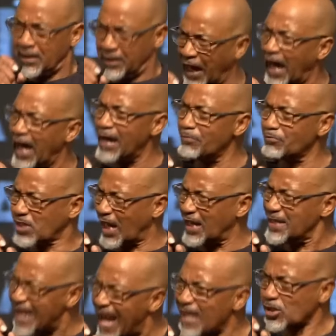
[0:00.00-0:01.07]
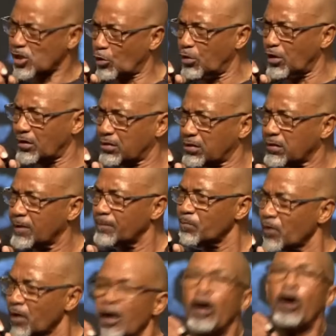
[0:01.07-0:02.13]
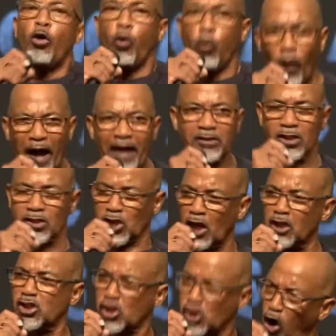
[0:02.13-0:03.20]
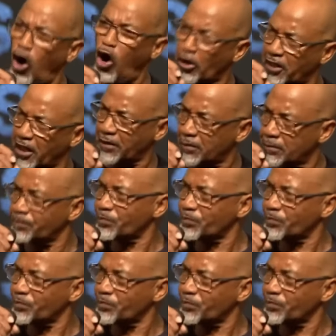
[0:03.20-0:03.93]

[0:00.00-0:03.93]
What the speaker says: came to Nazareth, went to Jordan,